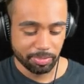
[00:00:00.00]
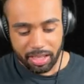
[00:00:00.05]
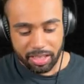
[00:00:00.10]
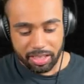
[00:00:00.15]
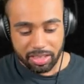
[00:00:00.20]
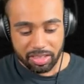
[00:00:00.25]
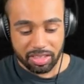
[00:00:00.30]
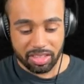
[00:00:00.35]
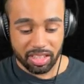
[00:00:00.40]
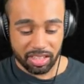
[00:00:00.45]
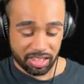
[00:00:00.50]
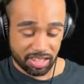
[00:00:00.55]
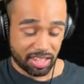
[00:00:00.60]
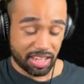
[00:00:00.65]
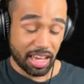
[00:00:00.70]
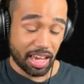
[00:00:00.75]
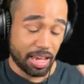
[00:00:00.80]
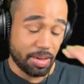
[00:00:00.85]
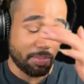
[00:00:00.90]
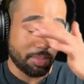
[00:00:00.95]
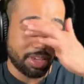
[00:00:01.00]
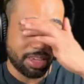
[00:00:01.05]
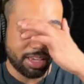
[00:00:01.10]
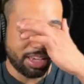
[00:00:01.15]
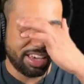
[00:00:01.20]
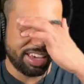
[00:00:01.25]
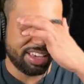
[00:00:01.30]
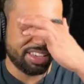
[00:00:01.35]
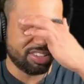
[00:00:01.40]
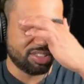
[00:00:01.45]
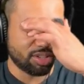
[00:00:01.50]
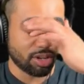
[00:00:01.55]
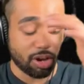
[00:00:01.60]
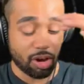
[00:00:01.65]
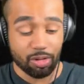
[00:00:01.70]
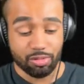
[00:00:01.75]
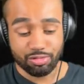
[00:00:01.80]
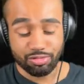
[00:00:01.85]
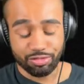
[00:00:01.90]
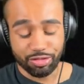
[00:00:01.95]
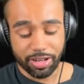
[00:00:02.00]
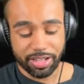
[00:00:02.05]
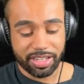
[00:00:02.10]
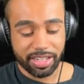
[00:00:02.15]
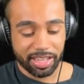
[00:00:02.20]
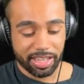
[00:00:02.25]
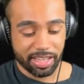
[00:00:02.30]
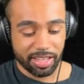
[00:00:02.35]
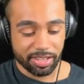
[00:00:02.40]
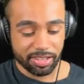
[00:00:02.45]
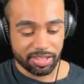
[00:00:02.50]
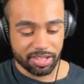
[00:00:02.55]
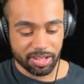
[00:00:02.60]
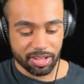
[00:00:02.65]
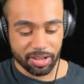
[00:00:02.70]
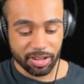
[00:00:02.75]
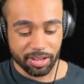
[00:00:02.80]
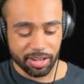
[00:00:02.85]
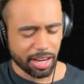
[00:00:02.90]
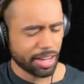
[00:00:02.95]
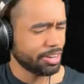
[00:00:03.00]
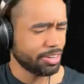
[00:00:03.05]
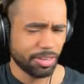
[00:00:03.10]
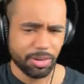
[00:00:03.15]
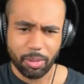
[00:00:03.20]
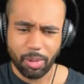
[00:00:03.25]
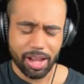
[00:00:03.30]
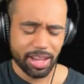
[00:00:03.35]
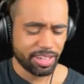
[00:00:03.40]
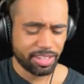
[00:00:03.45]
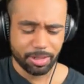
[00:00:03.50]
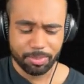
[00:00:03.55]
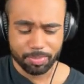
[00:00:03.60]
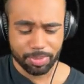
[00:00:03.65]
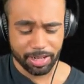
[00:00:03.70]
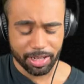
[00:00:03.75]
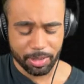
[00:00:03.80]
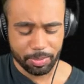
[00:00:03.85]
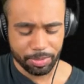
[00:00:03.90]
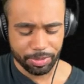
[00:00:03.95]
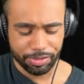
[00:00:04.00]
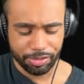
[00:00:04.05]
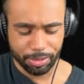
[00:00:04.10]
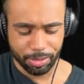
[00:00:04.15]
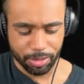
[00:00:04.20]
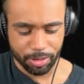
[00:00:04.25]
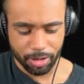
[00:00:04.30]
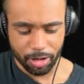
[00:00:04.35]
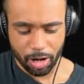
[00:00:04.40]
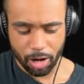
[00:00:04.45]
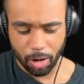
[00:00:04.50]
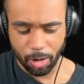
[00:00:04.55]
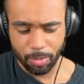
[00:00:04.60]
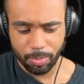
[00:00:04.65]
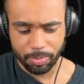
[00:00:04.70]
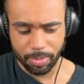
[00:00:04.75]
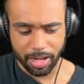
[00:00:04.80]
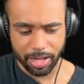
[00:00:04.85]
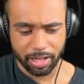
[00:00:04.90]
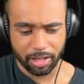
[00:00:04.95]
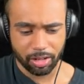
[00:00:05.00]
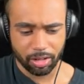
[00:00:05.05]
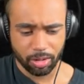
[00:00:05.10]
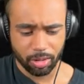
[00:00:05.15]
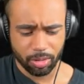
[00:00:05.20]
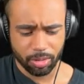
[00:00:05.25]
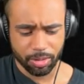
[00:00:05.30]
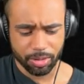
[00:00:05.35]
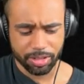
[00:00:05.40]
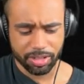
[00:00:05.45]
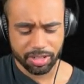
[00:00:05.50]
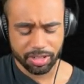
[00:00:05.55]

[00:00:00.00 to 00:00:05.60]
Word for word: This game is ridiculously good. I don't know why I didn't play it before. Oh my lord.